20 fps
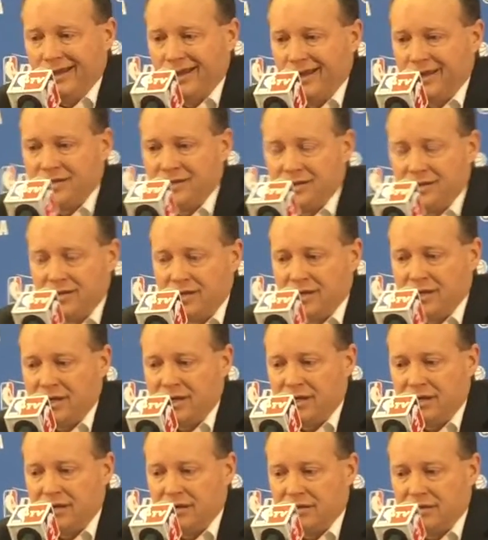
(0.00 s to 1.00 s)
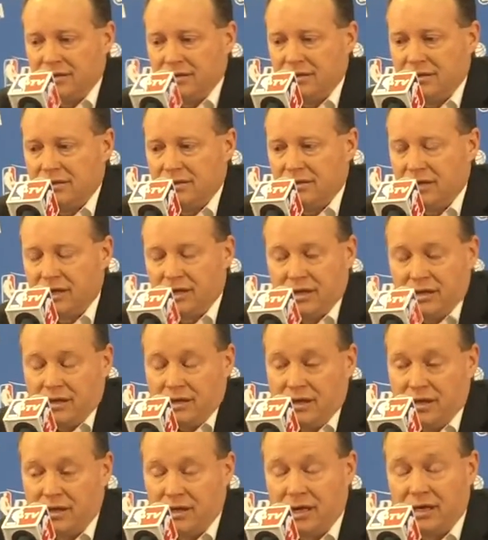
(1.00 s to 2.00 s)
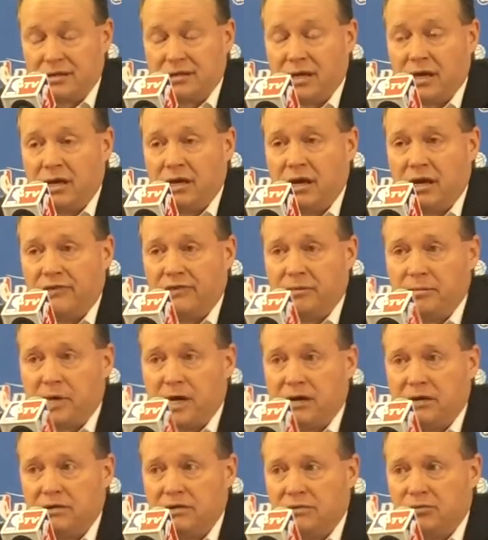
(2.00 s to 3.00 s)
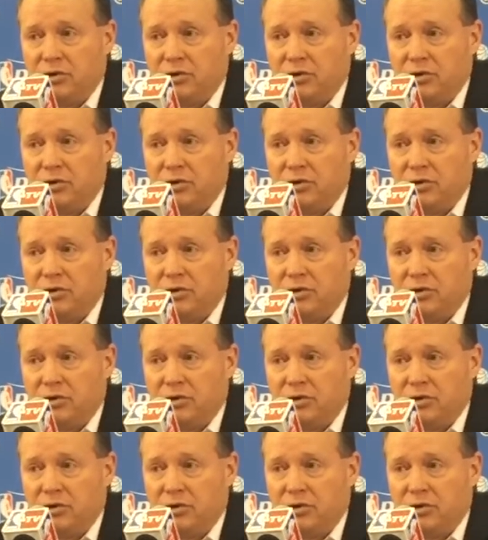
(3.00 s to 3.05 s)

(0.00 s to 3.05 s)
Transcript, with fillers: And just uh, like, I can't say enough about